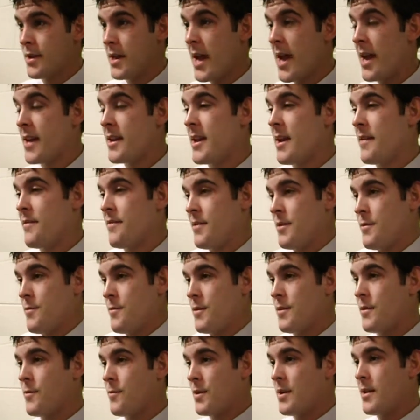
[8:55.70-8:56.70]
Yeah,
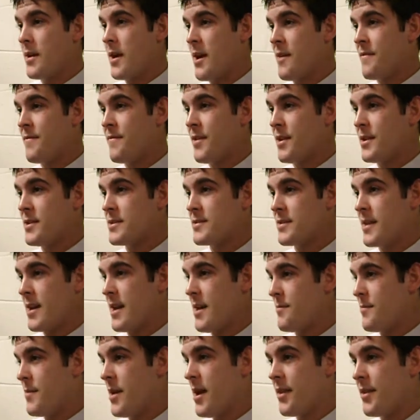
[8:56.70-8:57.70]
definitely. Our first
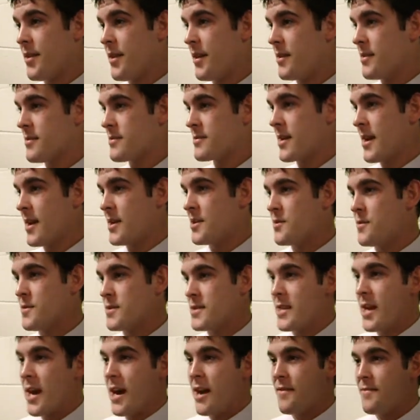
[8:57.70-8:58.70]
month of the schedule
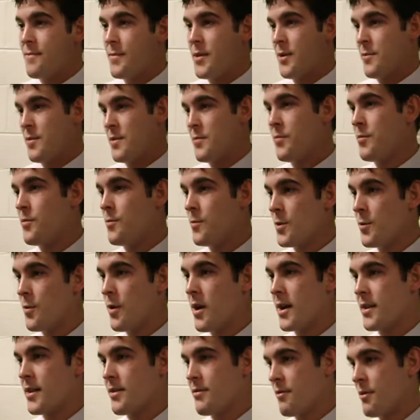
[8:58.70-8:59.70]
was tough, but we
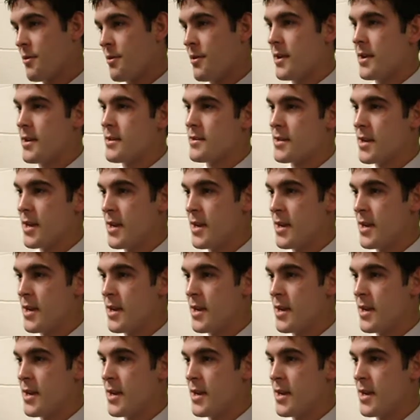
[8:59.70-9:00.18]
worked through it,